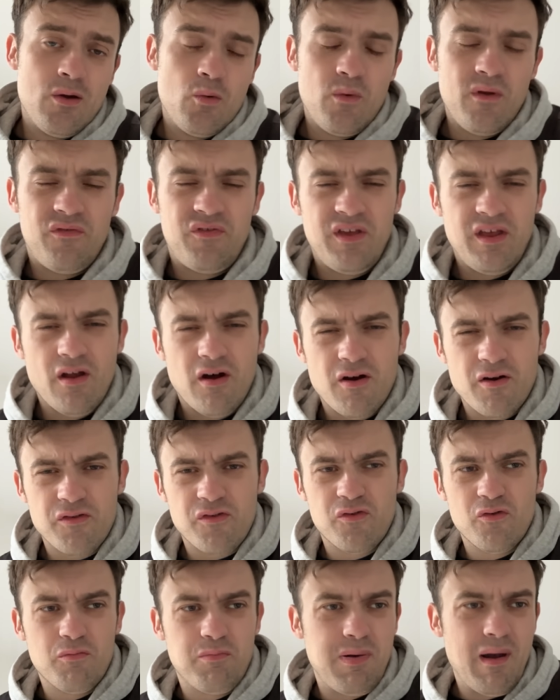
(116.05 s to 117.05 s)
We've seen
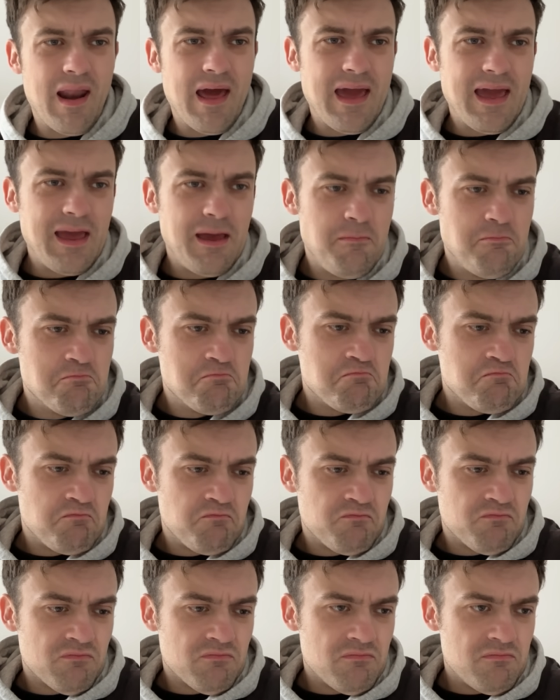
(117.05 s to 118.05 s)
Arsenal play
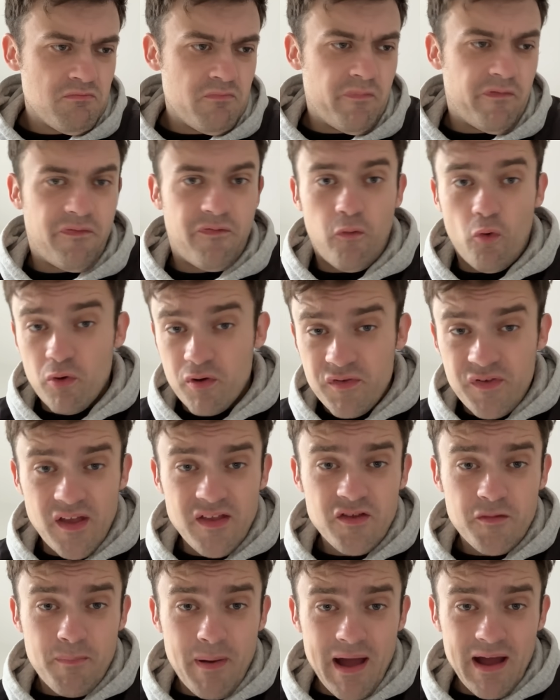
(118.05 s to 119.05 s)
four
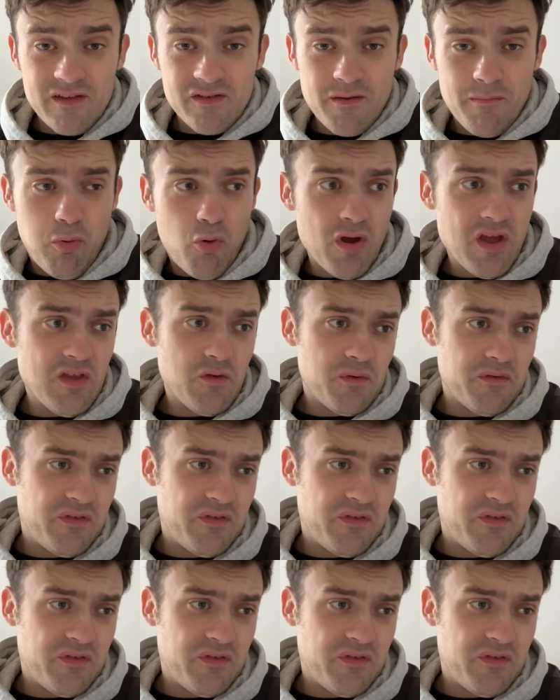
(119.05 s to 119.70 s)
centre-backs at points.